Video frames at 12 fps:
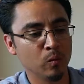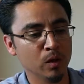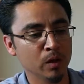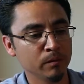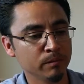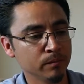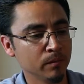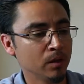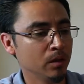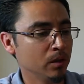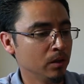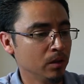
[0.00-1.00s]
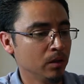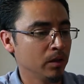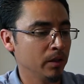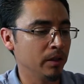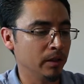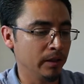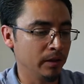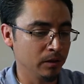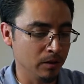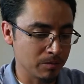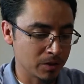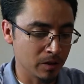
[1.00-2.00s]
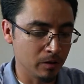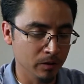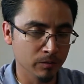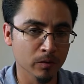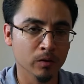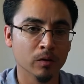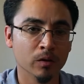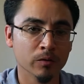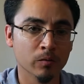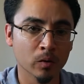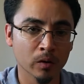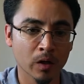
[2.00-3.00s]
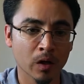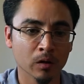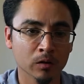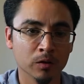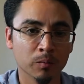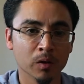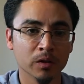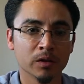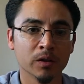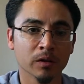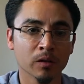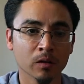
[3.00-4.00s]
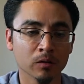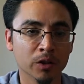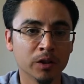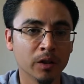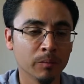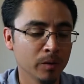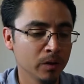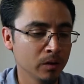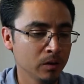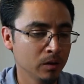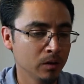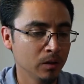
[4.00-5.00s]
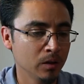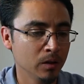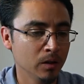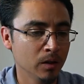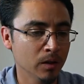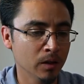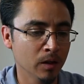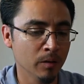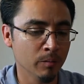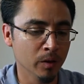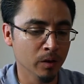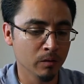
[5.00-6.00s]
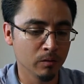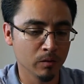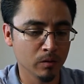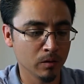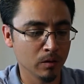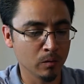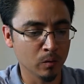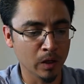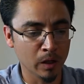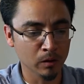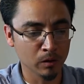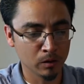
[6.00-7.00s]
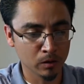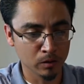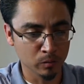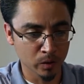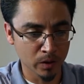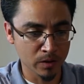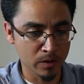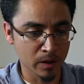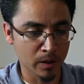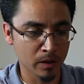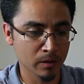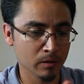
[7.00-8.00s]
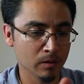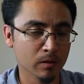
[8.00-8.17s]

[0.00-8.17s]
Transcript: one, and I ended up selling it for $34 plus $10 shipping. But what I learned was that